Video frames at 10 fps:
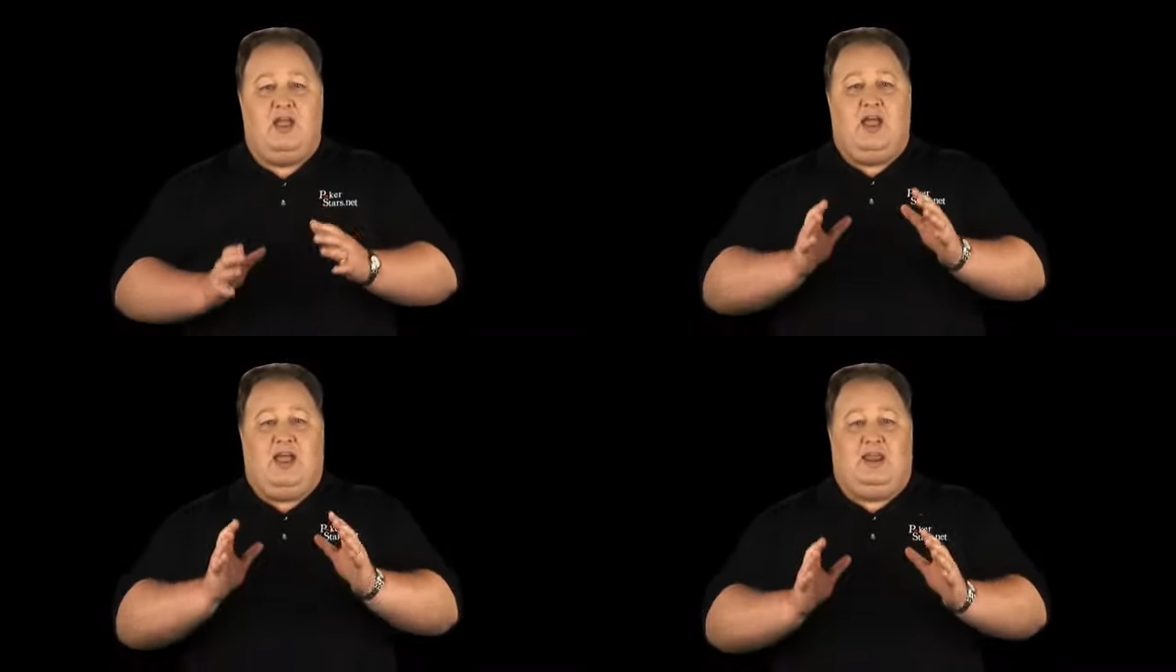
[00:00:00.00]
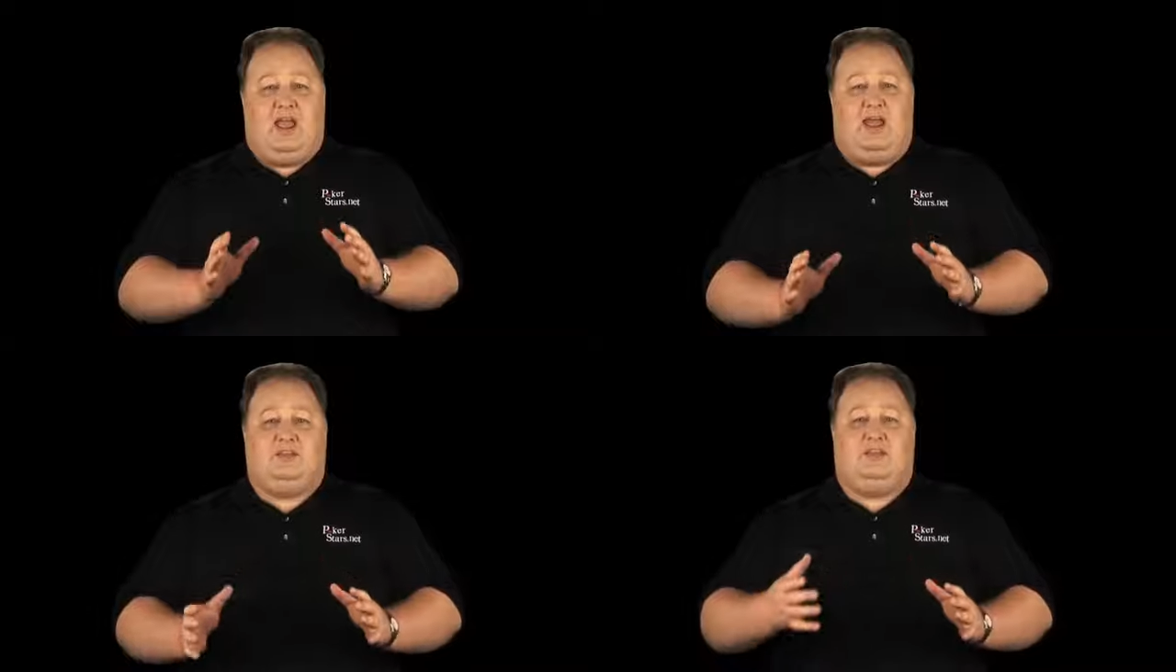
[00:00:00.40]
and
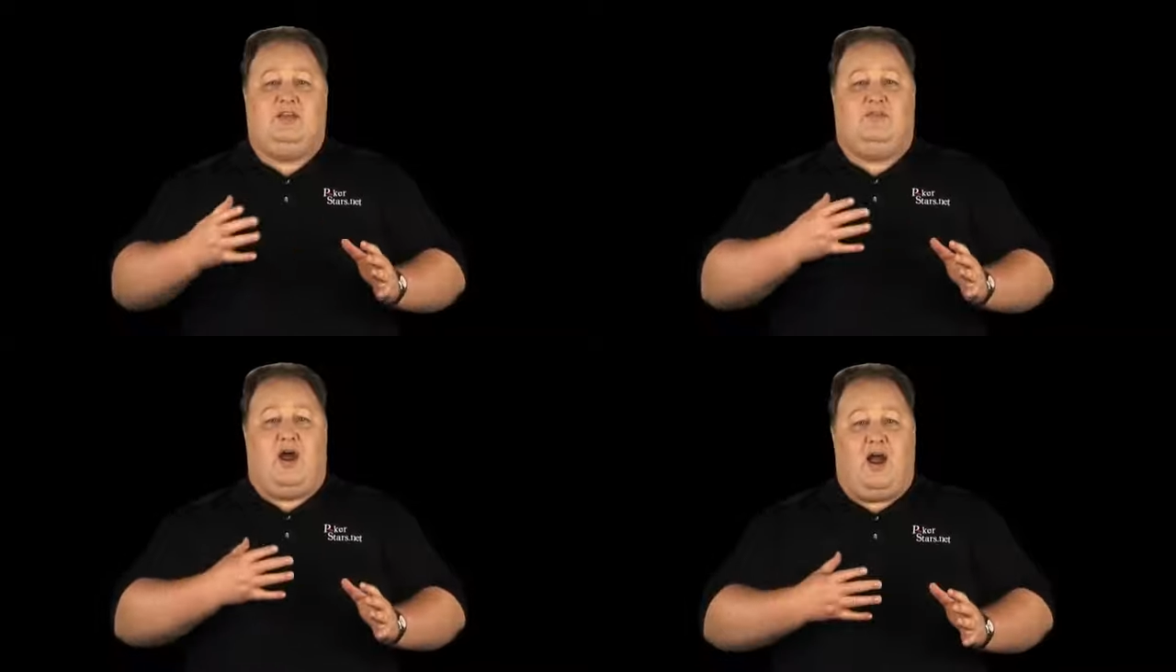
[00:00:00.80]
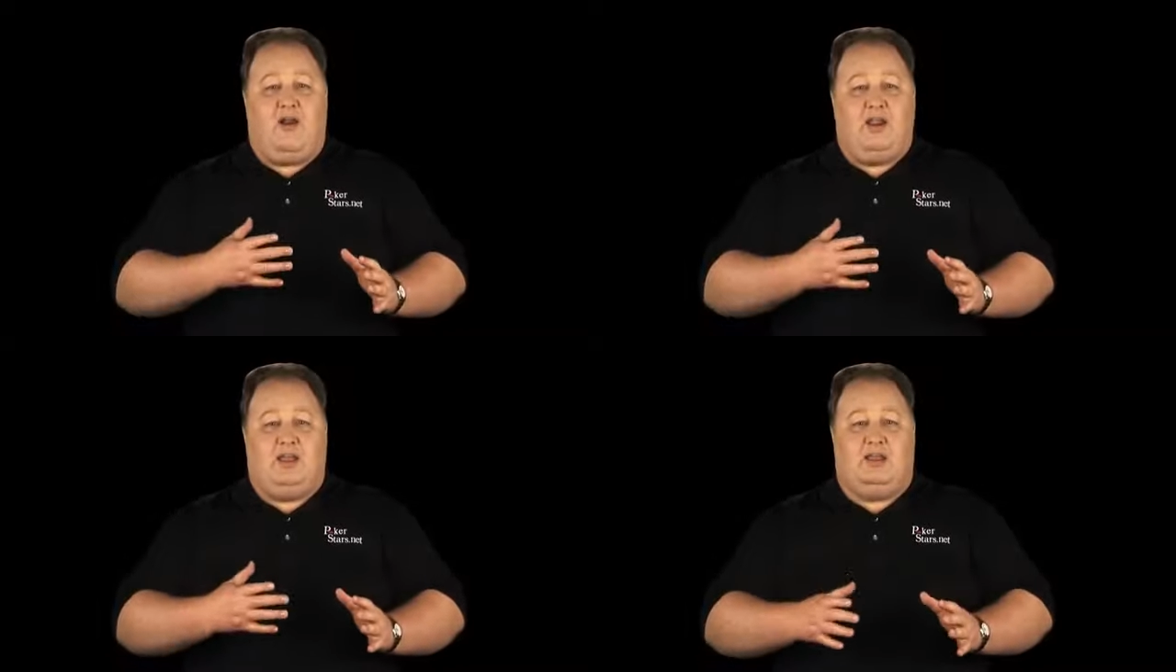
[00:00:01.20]
ask if
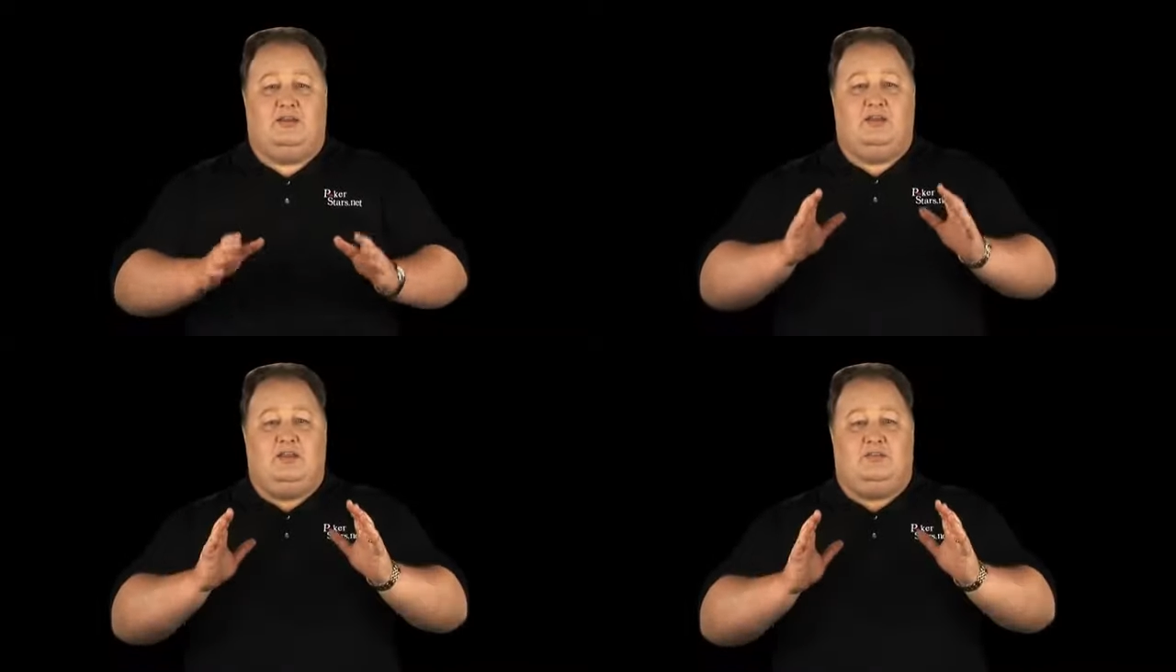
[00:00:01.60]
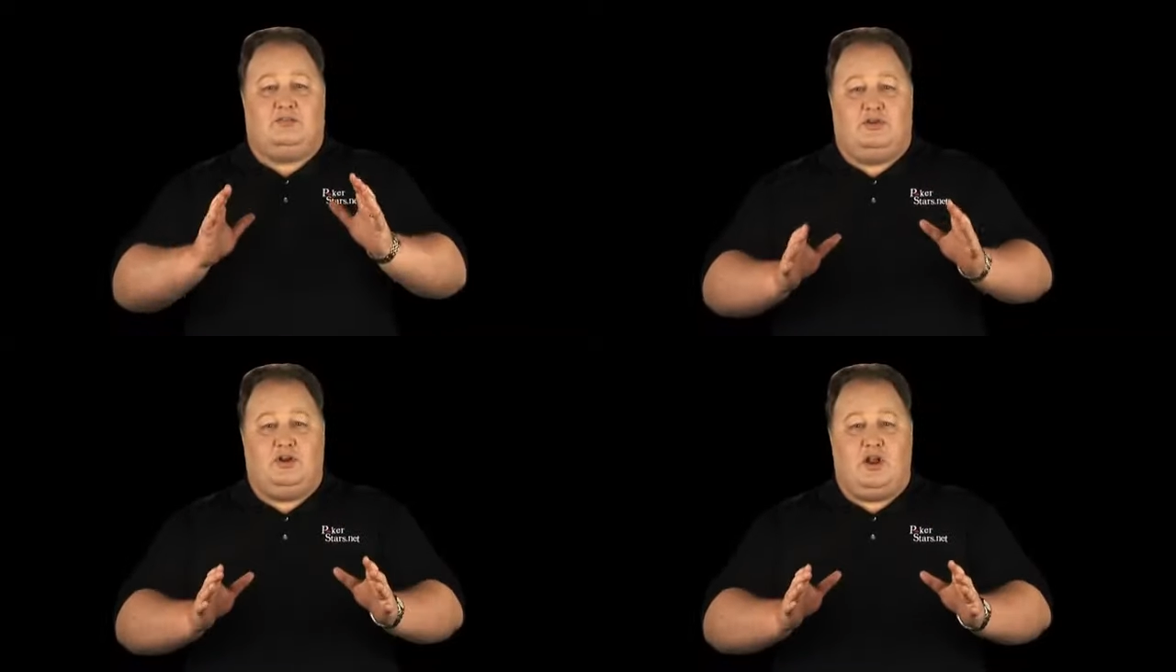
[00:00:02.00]
our hand is
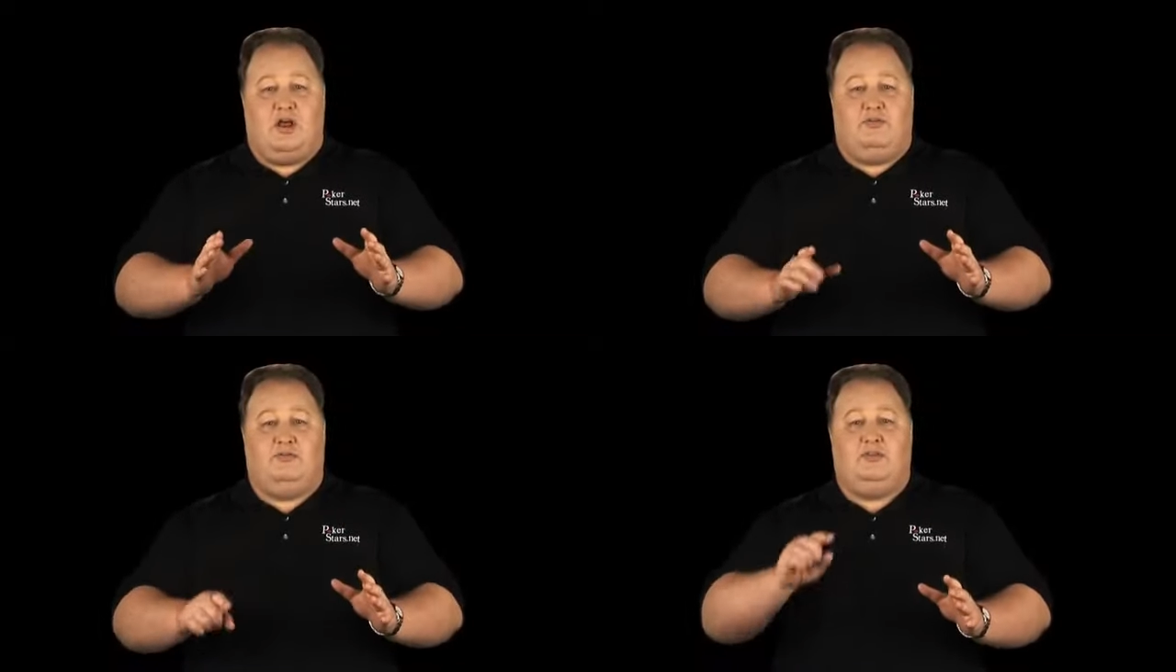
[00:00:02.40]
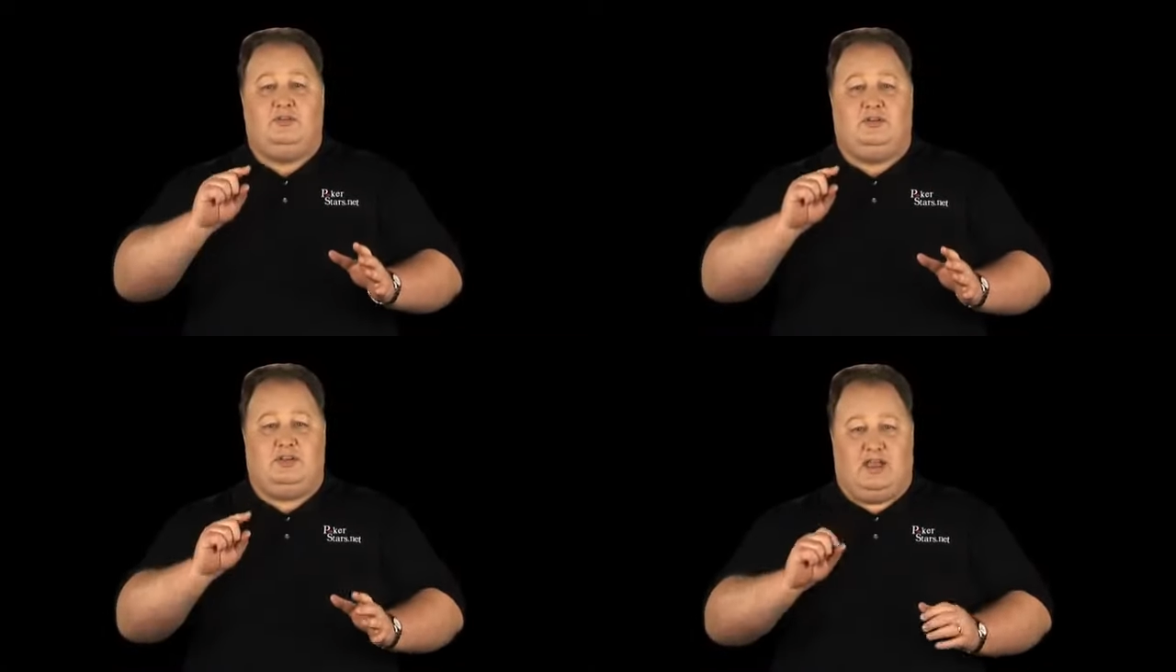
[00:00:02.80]
good enough
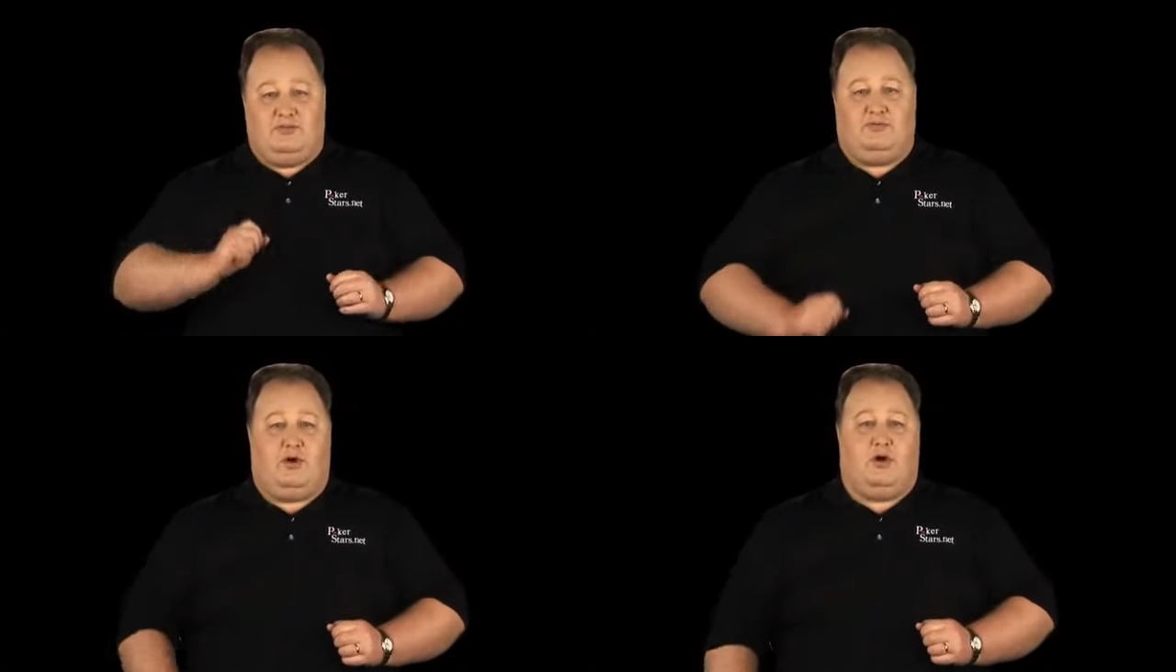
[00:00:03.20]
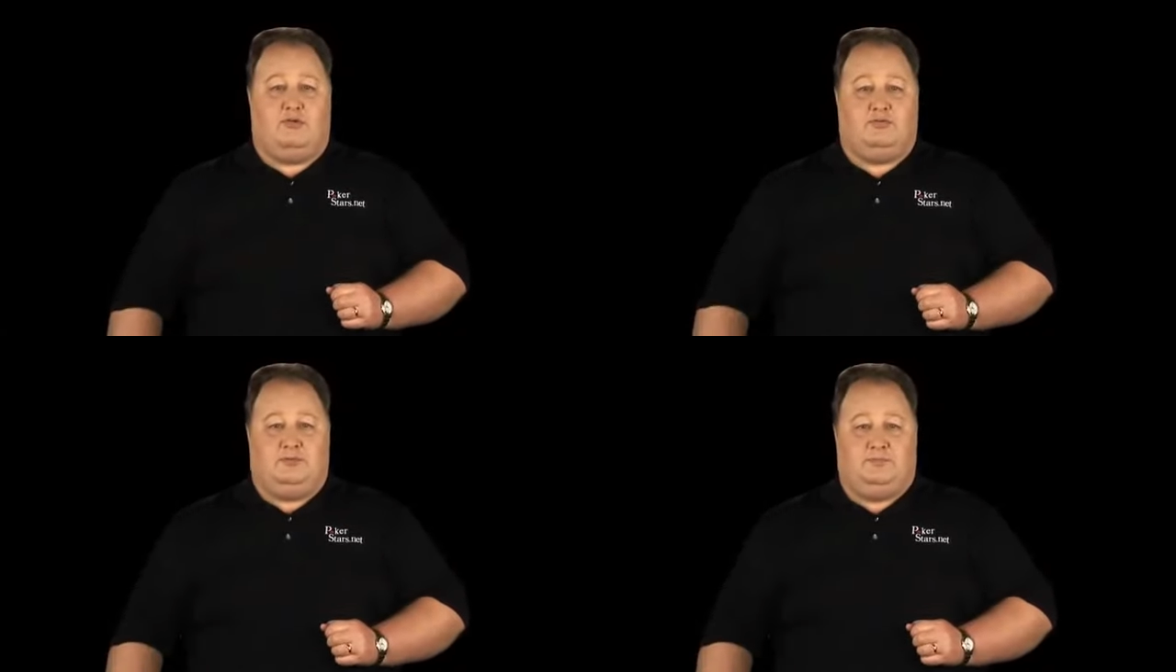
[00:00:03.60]
to get
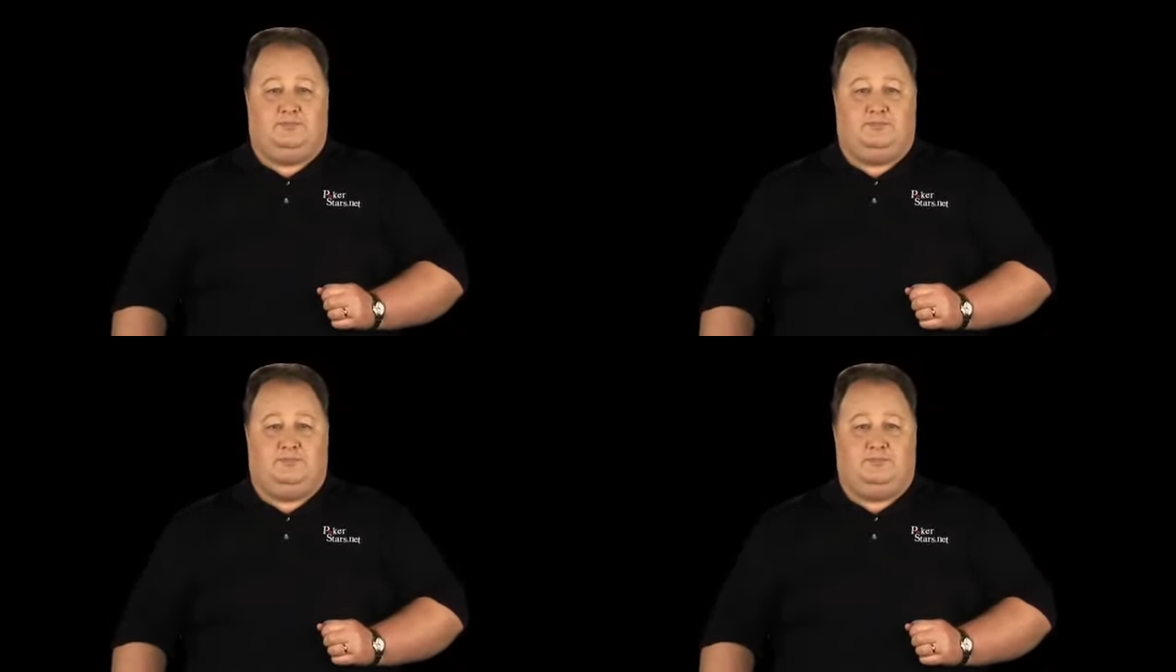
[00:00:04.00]
involved.